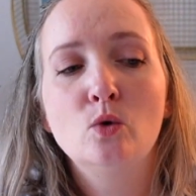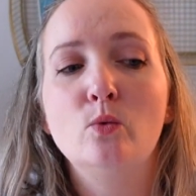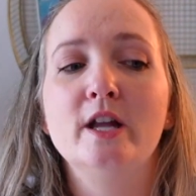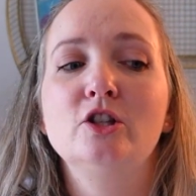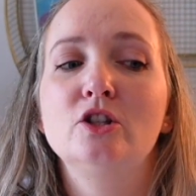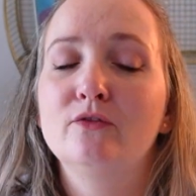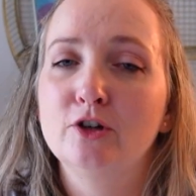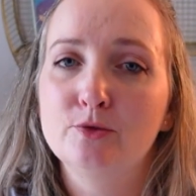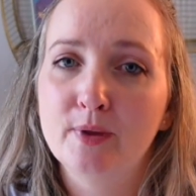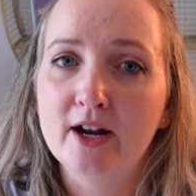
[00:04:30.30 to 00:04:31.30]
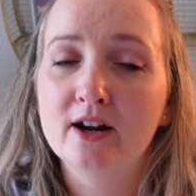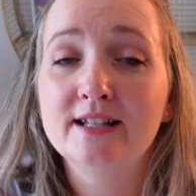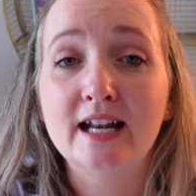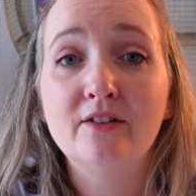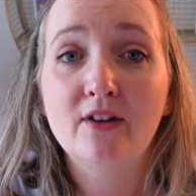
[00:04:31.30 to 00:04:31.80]
which the first player
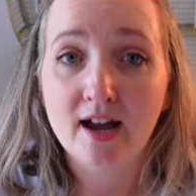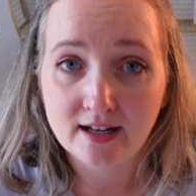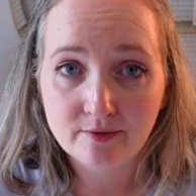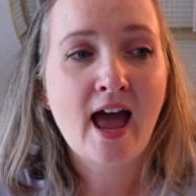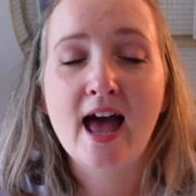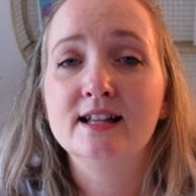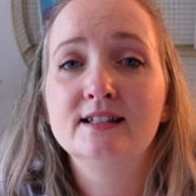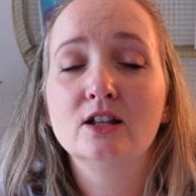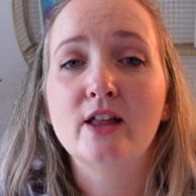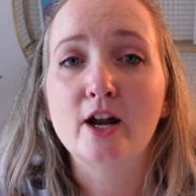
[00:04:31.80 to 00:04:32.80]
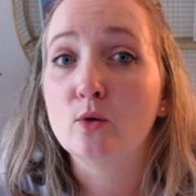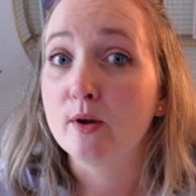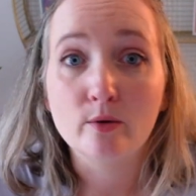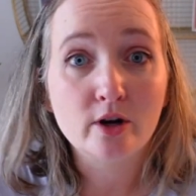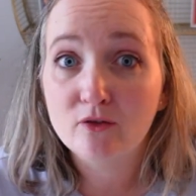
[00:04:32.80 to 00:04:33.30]
identified as the letter we
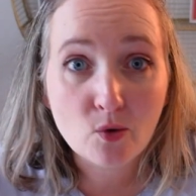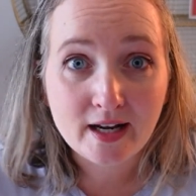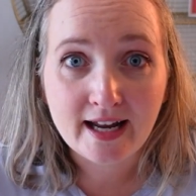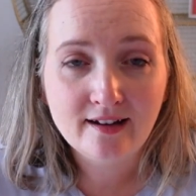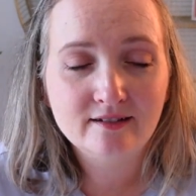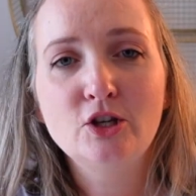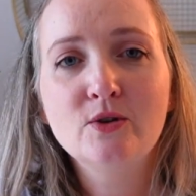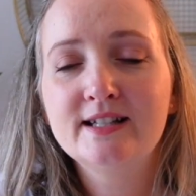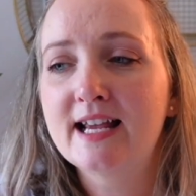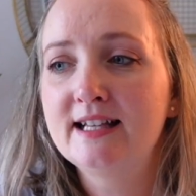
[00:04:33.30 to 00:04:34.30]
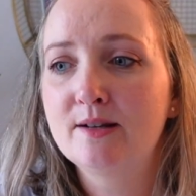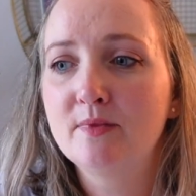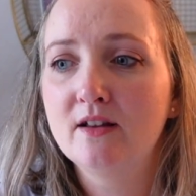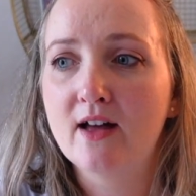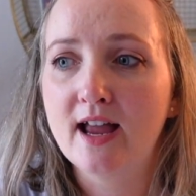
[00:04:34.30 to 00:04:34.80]
were avoiding. You could say
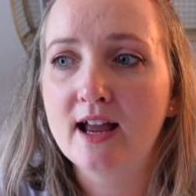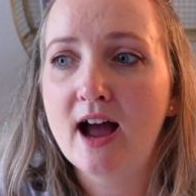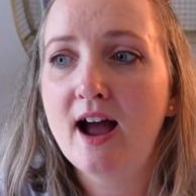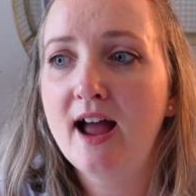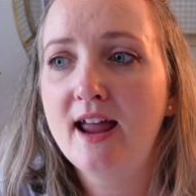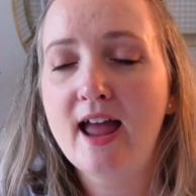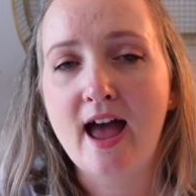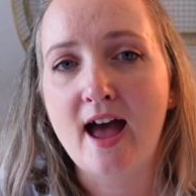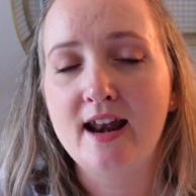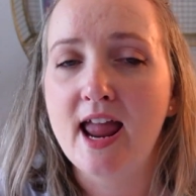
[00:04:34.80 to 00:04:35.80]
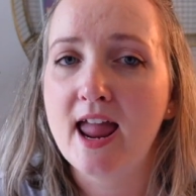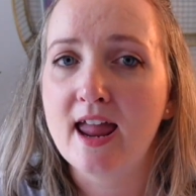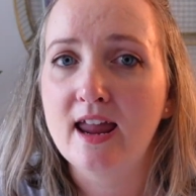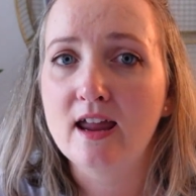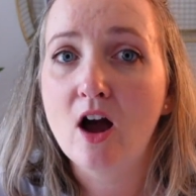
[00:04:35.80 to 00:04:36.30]
something like, I had
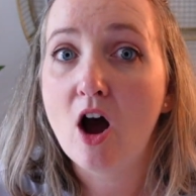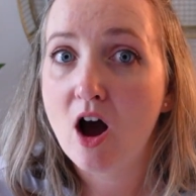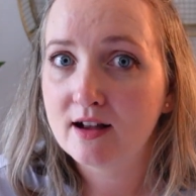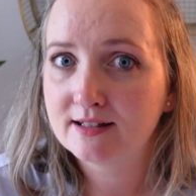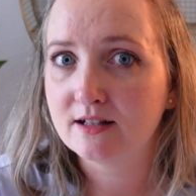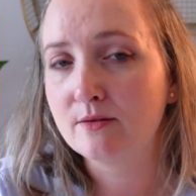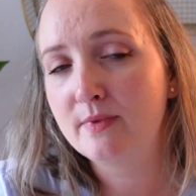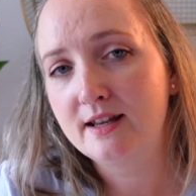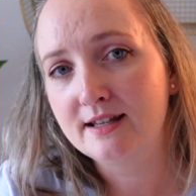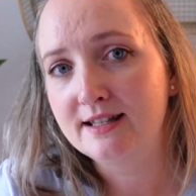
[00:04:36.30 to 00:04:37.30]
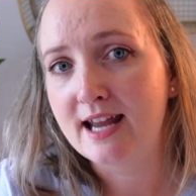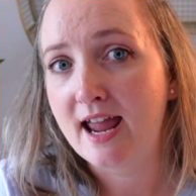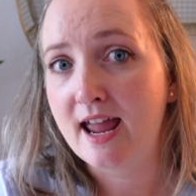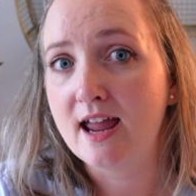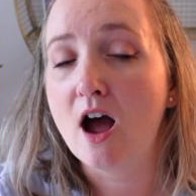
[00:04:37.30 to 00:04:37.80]
a awesome
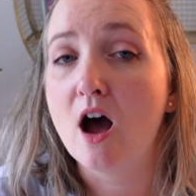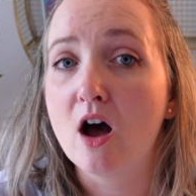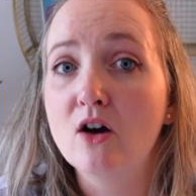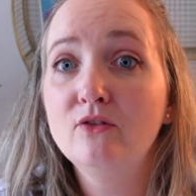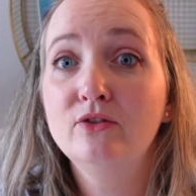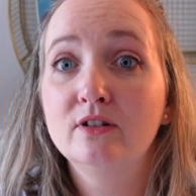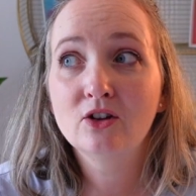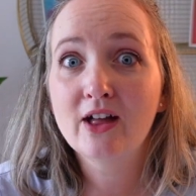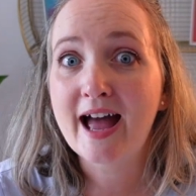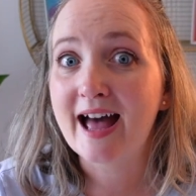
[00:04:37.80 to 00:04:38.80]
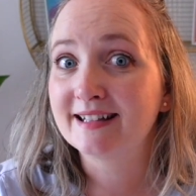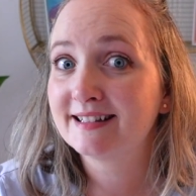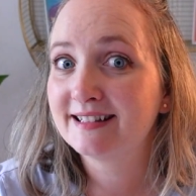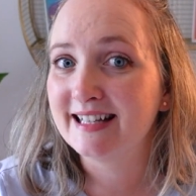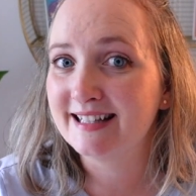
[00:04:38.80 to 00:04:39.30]
day of
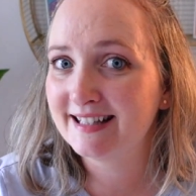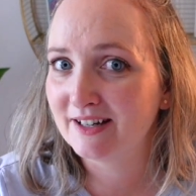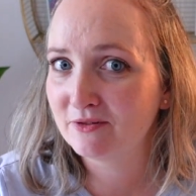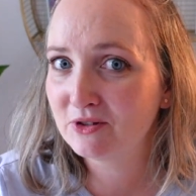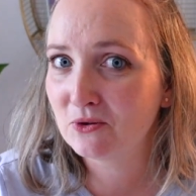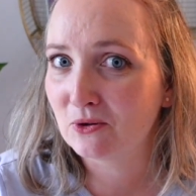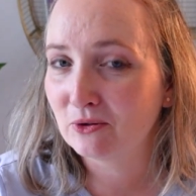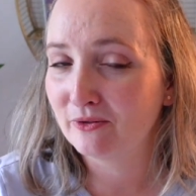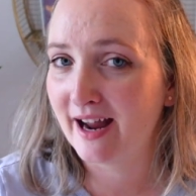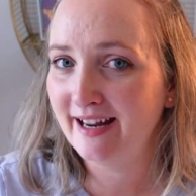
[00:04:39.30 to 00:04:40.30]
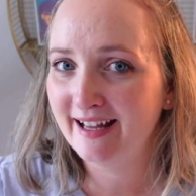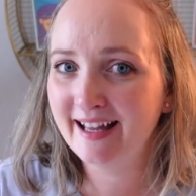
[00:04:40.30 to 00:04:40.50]
class instead of school, right?